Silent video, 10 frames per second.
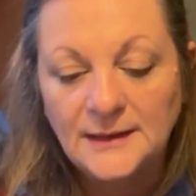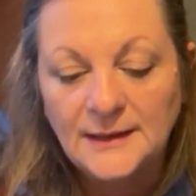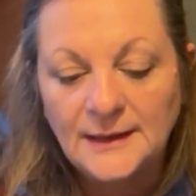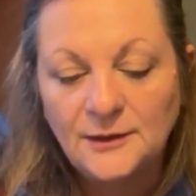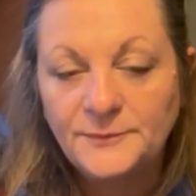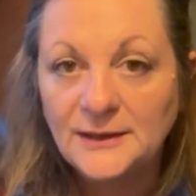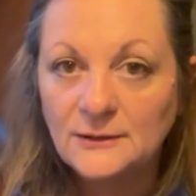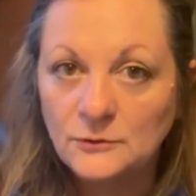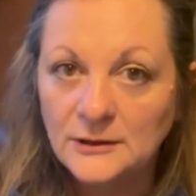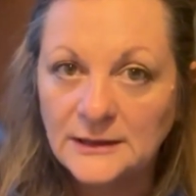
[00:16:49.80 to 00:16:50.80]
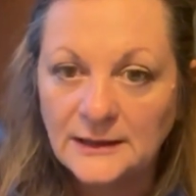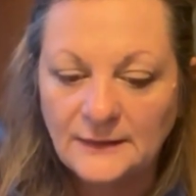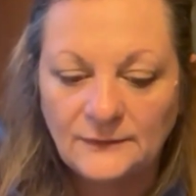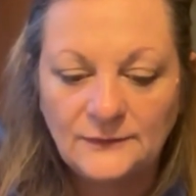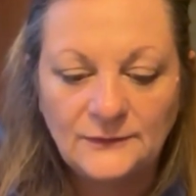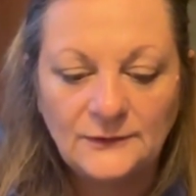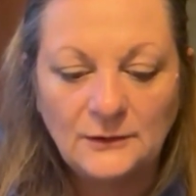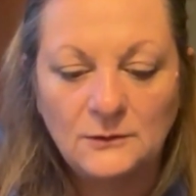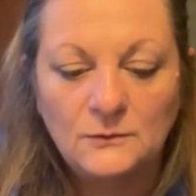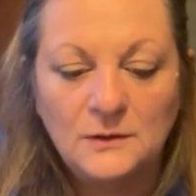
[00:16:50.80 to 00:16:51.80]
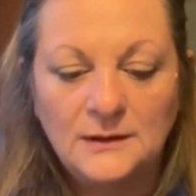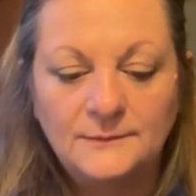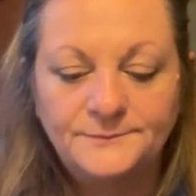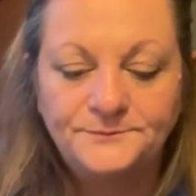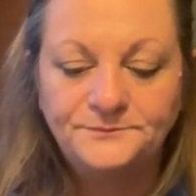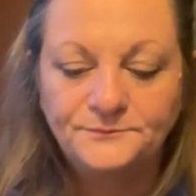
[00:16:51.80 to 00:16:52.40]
help you get organized. So